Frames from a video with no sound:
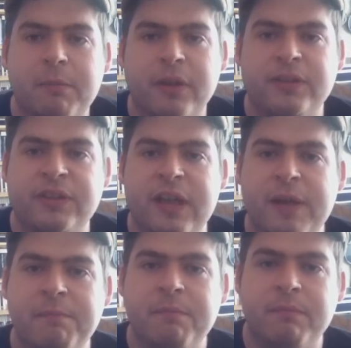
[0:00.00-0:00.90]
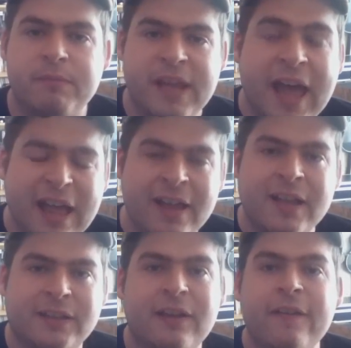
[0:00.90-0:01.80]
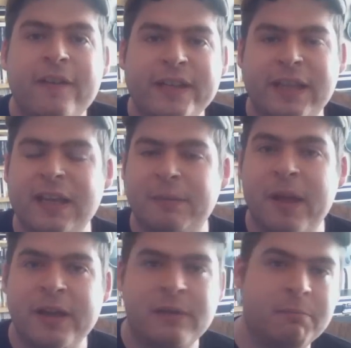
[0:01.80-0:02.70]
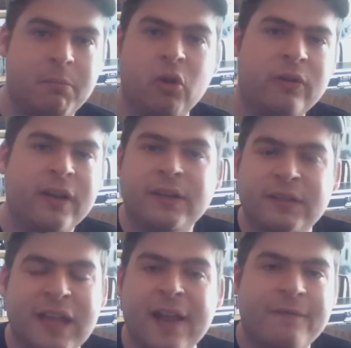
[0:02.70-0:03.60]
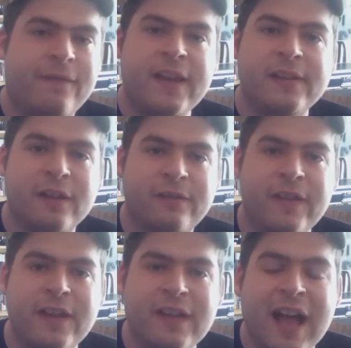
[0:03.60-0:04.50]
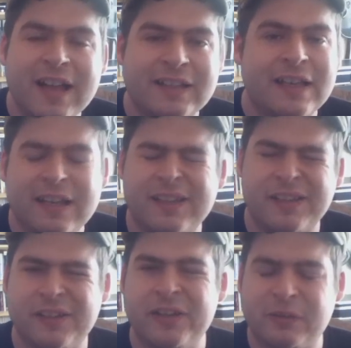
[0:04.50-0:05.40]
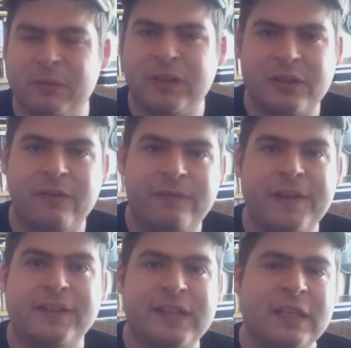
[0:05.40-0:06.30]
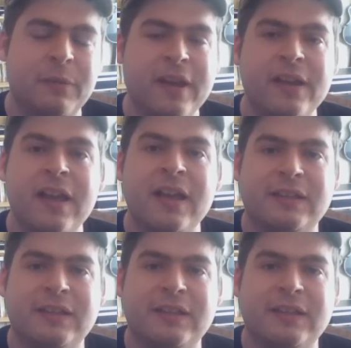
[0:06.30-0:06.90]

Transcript: But, um, yeah. So, anyways, that is my boring type vlog for you guys. I did do some really cool things this week.